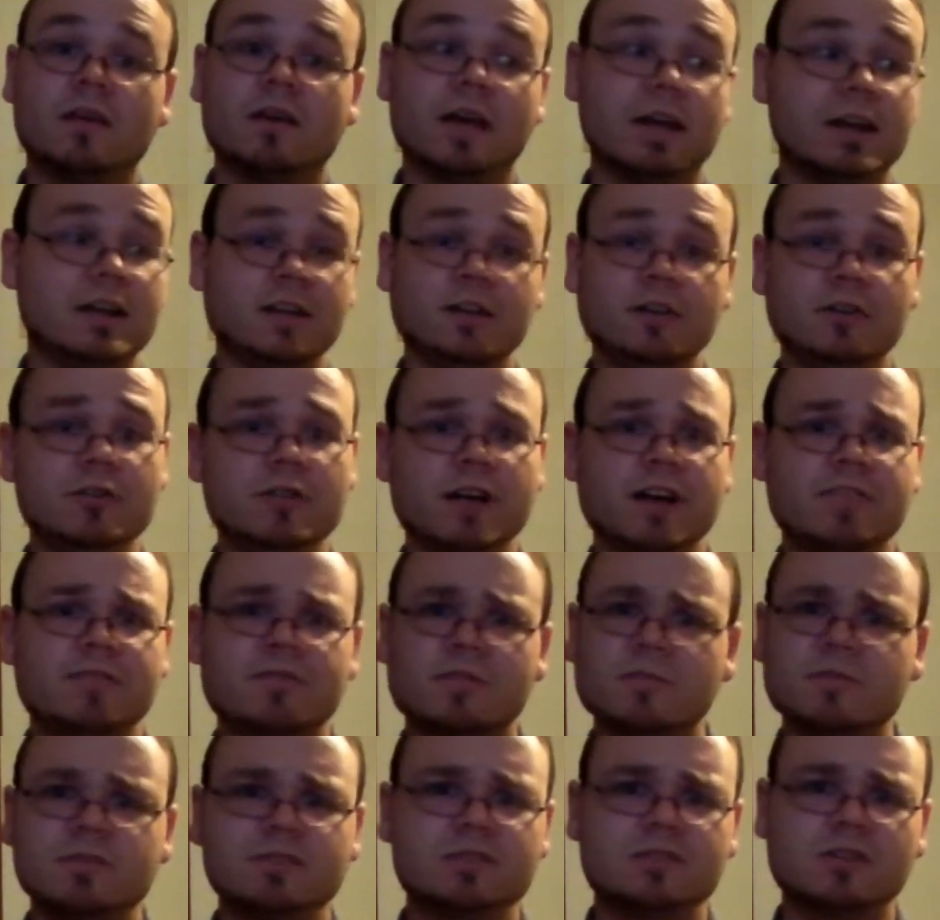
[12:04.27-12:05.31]
And he knew that
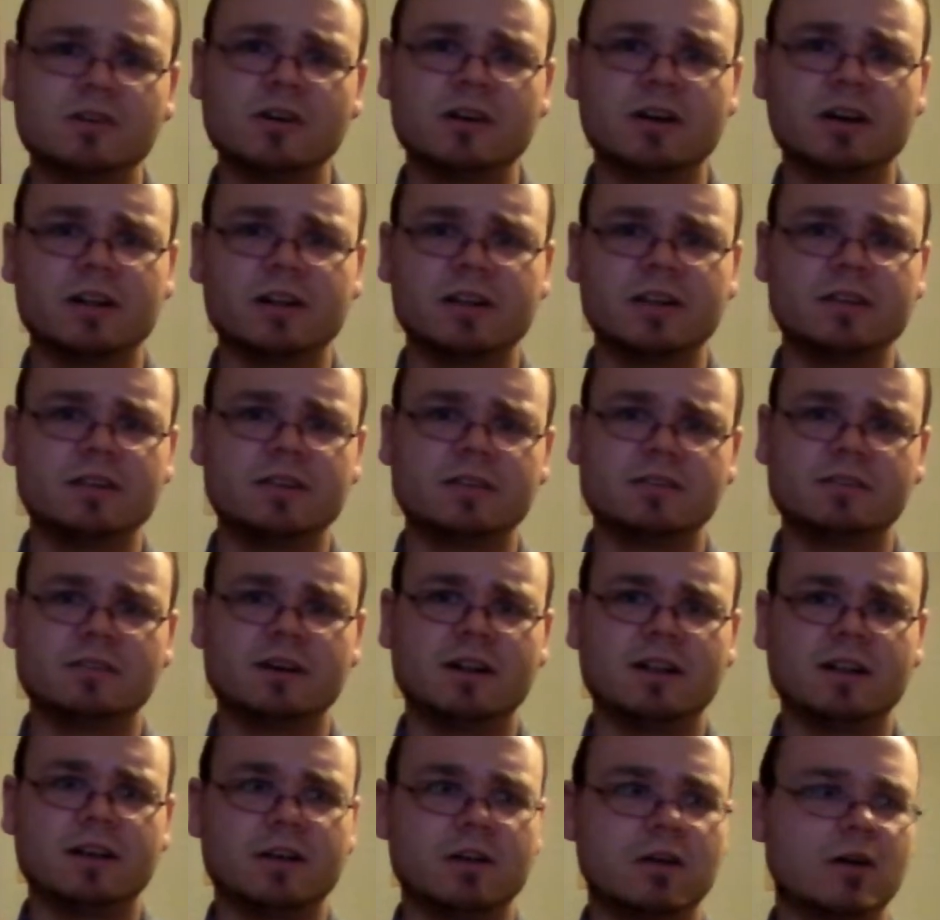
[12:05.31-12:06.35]
from the start. It's
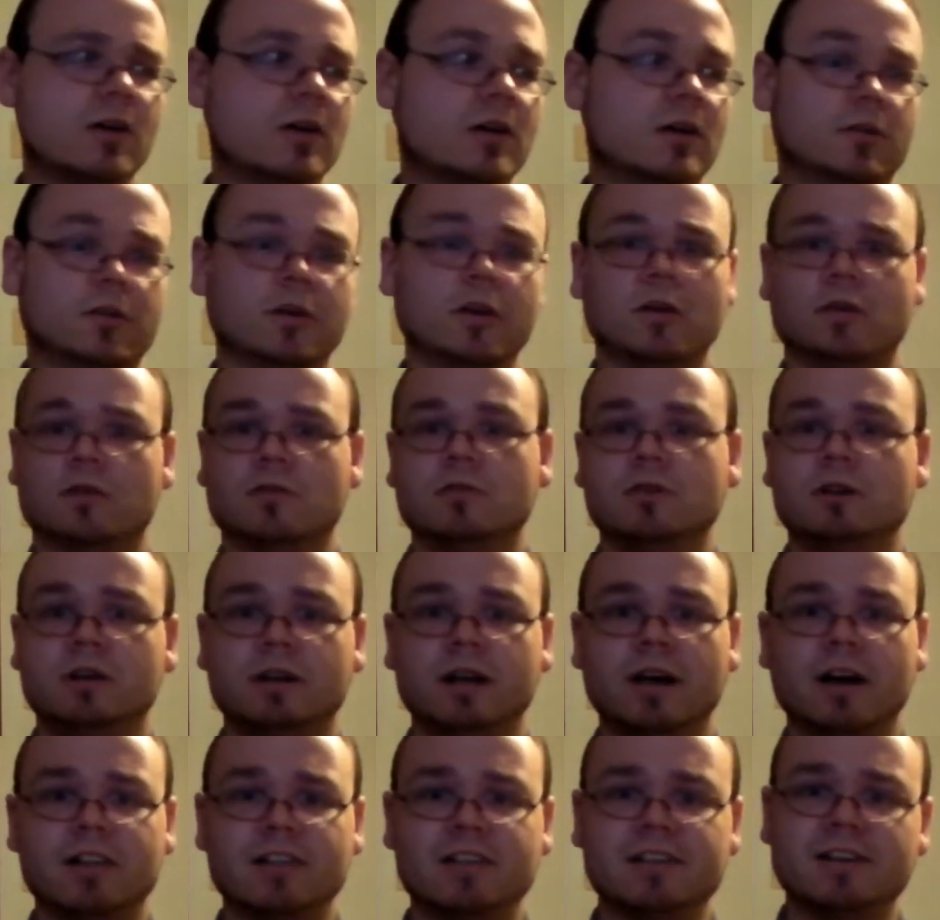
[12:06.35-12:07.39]
not like, oh no,
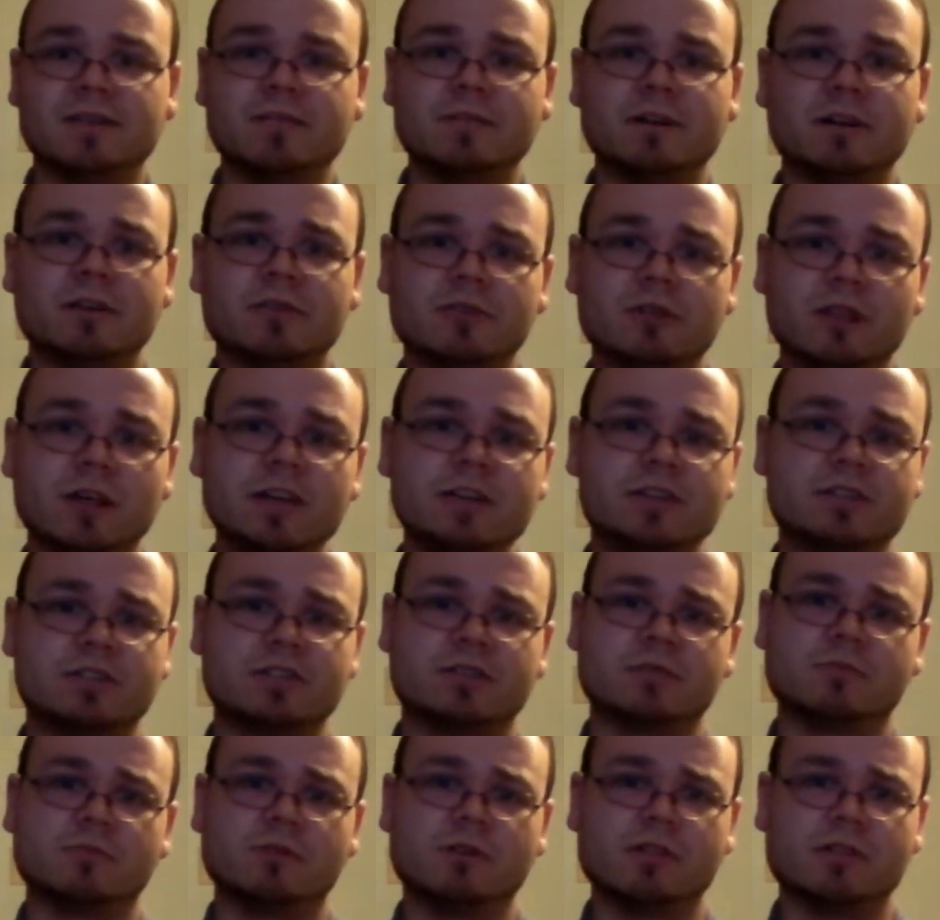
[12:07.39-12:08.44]
now that I'm in a
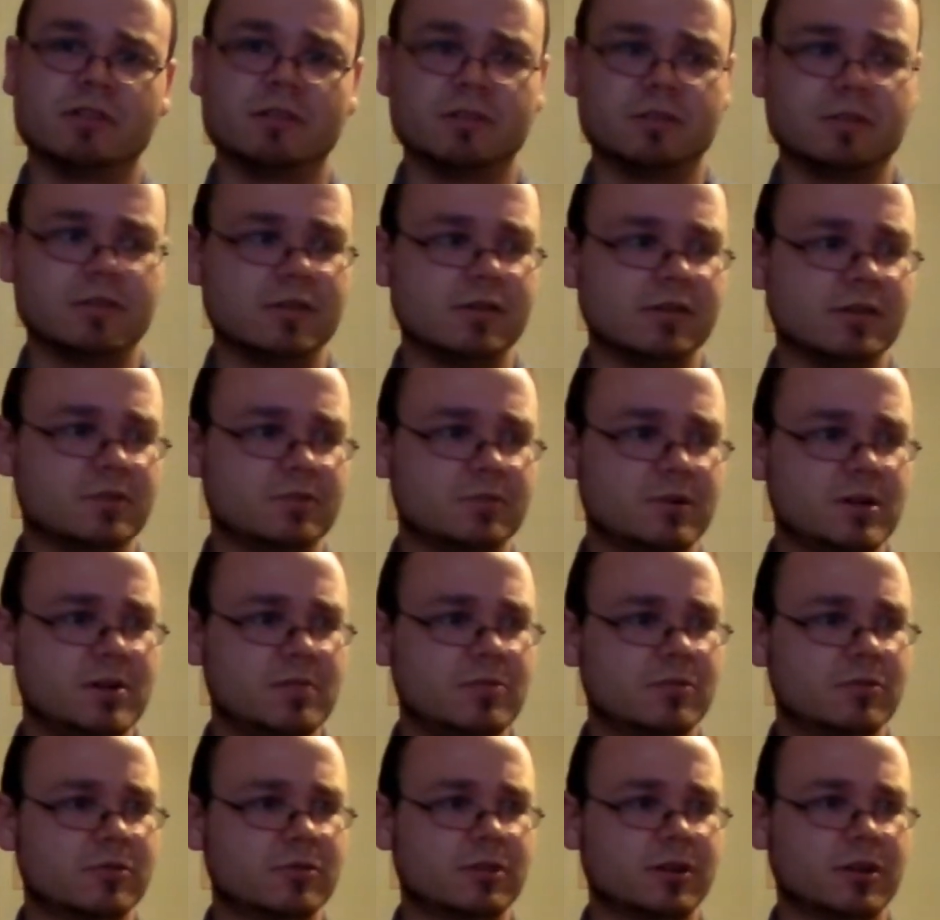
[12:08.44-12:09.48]
relationship with these
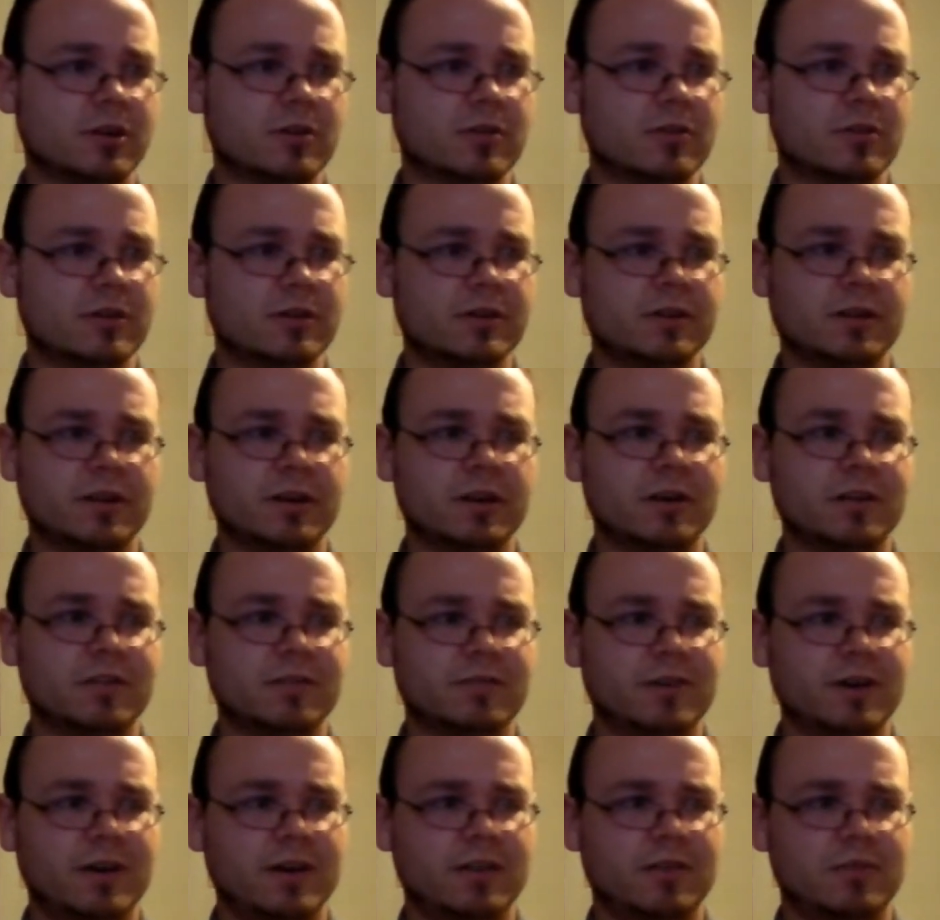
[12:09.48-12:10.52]
people, they're going to
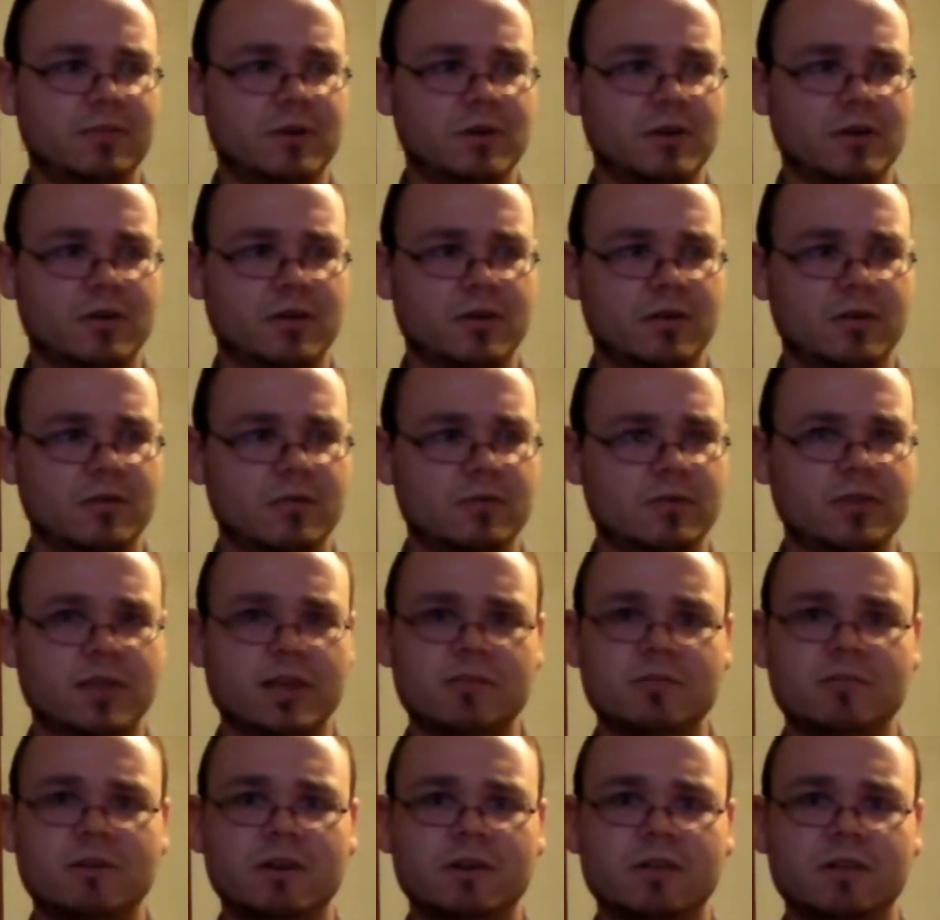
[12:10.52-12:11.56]
affect me when
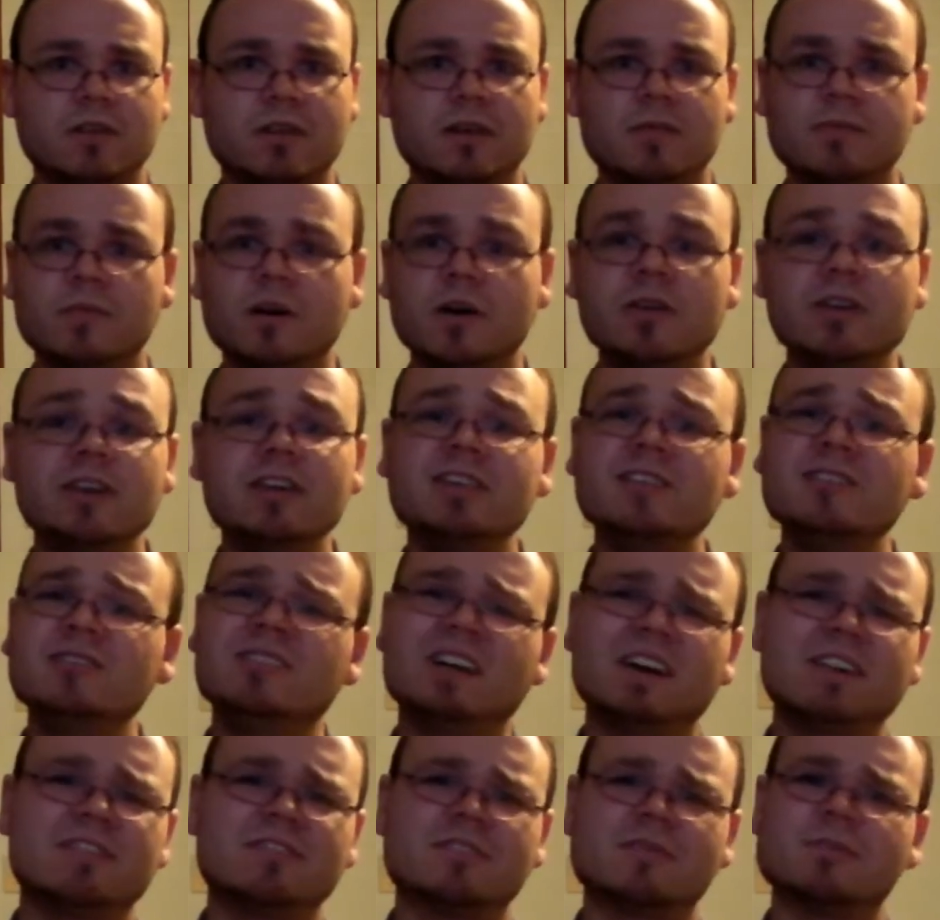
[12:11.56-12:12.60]
they mess up. No, he knew
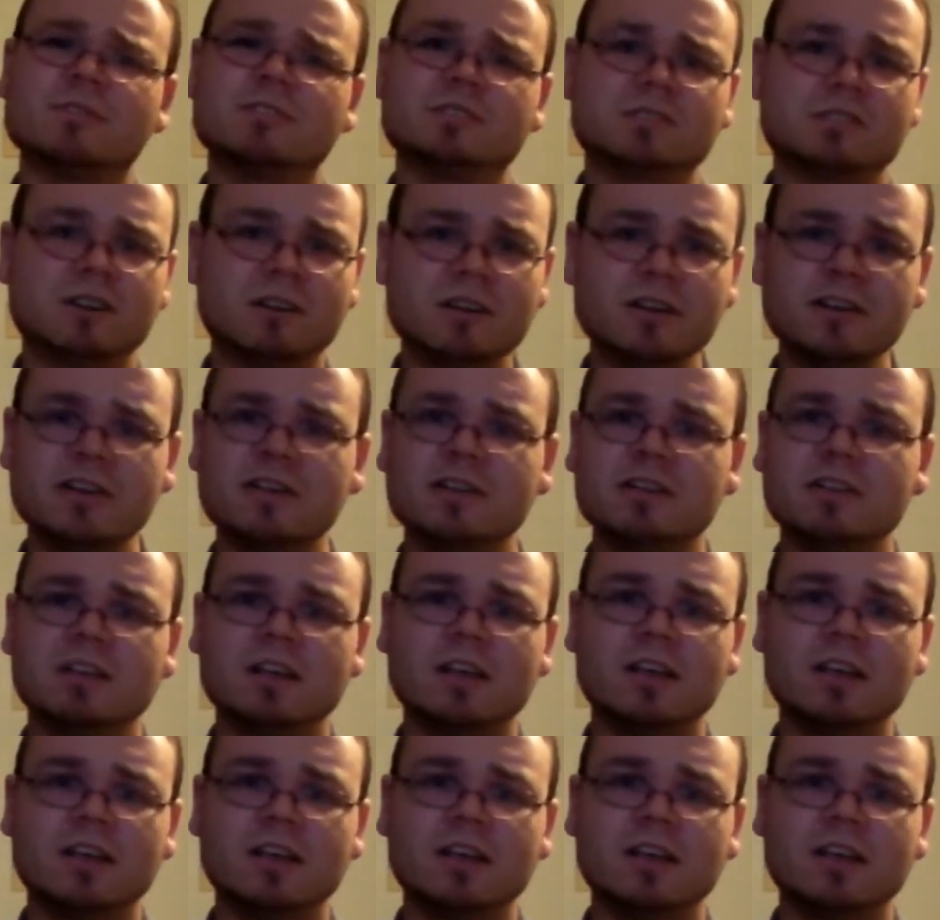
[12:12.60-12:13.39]
that from the start.